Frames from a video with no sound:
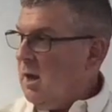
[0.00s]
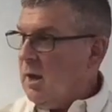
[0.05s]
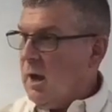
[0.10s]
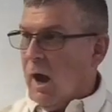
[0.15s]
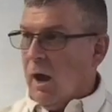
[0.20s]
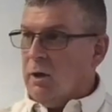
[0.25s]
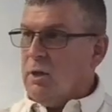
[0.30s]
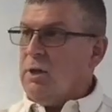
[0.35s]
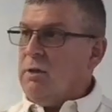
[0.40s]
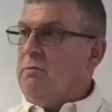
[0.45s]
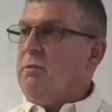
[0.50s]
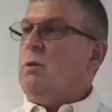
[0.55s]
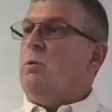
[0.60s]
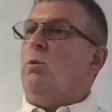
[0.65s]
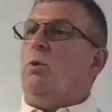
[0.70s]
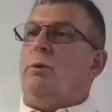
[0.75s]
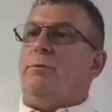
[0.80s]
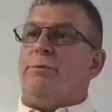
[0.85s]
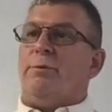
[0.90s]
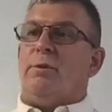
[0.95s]
I'll give you the
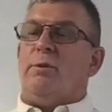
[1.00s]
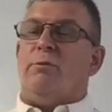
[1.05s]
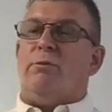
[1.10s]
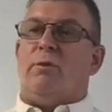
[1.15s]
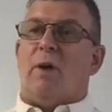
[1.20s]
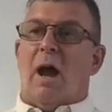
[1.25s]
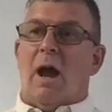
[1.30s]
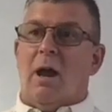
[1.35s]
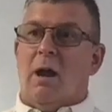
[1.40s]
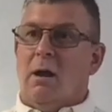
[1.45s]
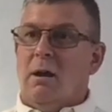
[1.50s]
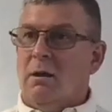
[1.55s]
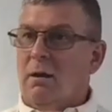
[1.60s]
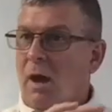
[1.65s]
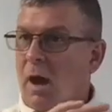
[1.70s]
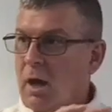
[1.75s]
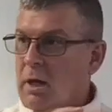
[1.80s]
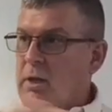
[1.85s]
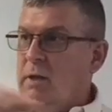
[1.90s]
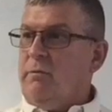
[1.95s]
wood for the fire.
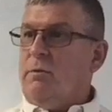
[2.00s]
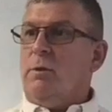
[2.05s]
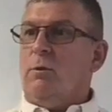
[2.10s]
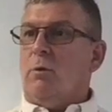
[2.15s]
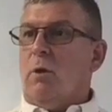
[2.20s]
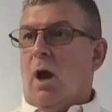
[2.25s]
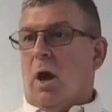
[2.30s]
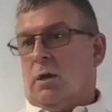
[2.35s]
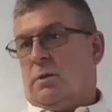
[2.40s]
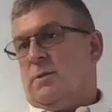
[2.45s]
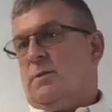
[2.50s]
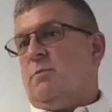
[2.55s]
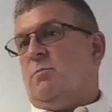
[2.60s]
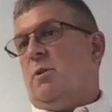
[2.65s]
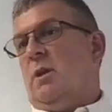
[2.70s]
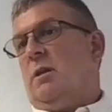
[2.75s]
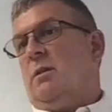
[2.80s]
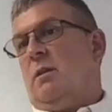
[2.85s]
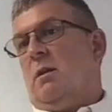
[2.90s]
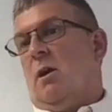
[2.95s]
I'll give you the rocks to
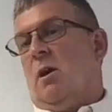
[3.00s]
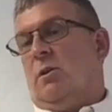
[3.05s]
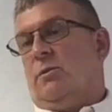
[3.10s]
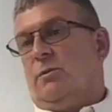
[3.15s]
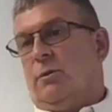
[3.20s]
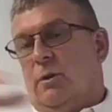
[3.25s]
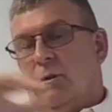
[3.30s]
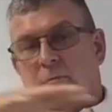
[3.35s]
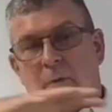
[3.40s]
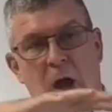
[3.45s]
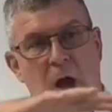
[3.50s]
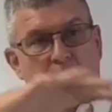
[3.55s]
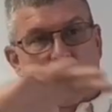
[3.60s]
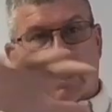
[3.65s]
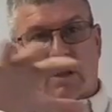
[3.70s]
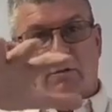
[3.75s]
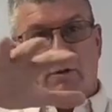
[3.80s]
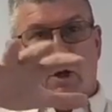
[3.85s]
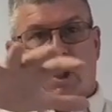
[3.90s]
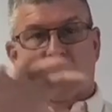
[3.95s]
make the altar. I'll
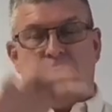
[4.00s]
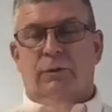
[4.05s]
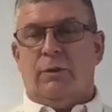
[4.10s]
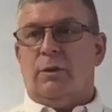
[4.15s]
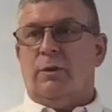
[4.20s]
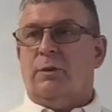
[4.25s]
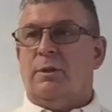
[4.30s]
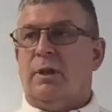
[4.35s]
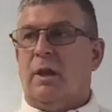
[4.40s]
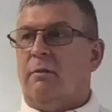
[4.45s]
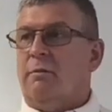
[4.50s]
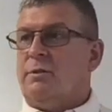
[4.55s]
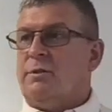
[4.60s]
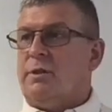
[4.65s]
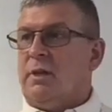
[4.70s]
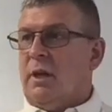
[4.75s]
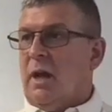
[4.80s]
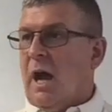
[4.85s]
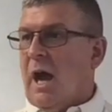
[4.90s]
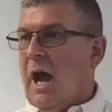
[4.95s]
give it all to you. And David
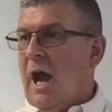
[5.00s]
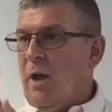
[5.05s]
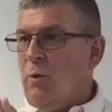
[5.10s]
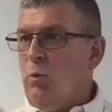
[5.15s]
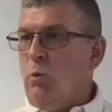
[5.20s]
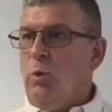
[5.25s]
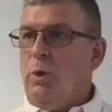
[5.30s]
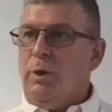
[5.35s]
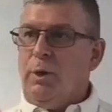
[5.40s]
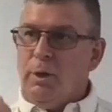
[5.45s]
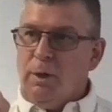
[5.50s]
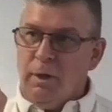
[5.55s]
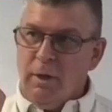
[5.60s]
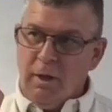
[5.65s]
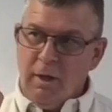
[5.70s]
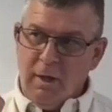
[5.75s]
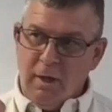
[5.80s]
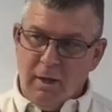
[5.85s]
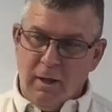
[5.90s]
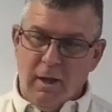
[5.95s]
said, I will
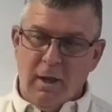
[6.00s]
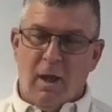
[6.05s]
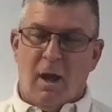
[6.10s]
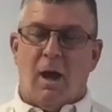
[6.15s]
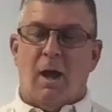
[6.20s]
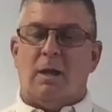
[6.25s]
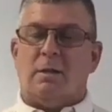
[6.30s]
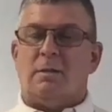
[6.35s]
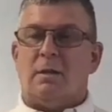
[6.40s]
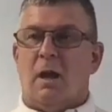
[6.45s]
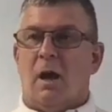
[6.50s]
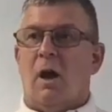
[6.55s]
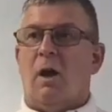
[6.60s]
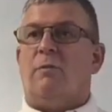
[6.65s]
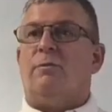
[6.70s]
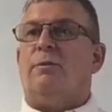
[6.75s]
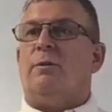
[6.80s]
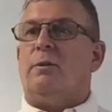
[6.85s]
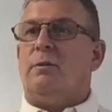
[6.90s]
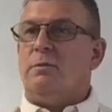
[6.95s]
not
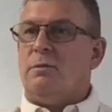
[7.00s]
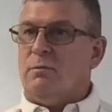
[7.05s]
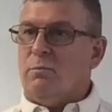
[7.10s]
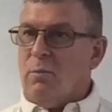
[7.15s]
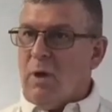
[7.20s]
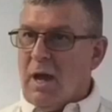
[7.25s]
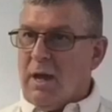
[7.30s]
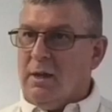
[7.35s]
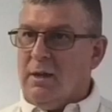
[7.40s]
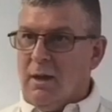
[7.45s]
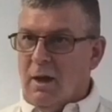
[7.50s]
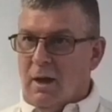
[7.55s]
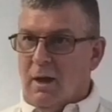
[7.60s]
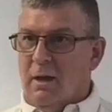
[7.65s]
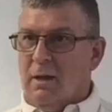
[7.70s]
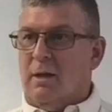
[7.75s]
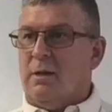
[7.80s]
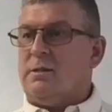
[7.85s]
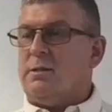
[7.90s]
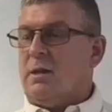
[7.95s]
offer to my
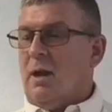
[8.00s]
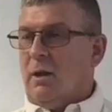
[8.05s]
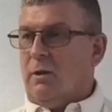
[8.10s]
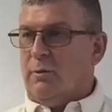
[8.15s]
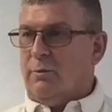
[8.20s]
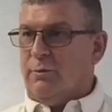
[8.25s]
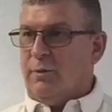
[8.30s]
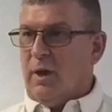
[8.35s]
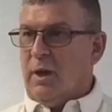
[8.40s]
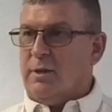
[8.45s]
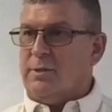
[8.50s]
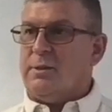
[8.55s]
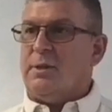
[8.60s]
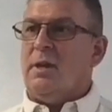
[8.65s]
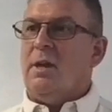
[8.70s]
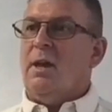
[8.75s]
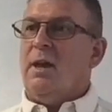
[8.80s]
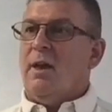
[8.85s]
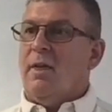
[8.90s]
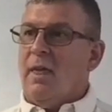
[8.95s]
God a sacrifice
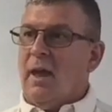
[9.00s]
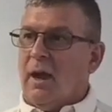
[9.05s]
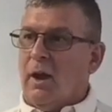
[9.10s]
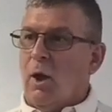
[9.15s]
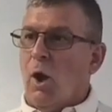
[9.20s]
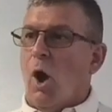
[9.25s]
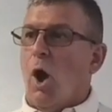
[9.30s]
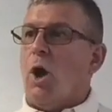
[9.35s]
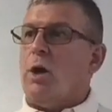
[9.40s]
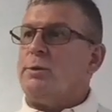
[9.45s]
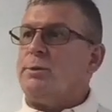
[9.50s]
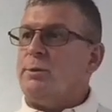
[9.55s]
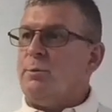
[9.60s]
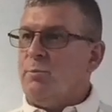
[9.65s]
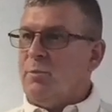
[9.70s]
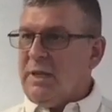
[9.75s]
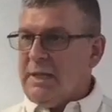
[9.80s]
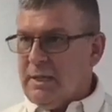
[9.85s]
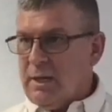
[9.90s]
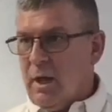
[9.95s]
that costs
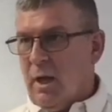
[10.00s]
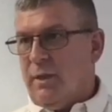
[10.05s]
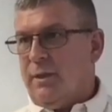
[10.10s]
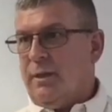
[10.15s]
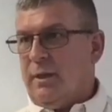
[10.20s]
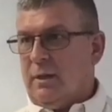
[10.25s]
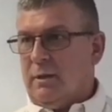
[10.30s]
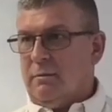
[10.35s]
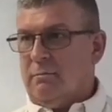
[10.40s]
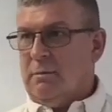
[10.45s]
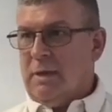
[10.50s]
me nothing.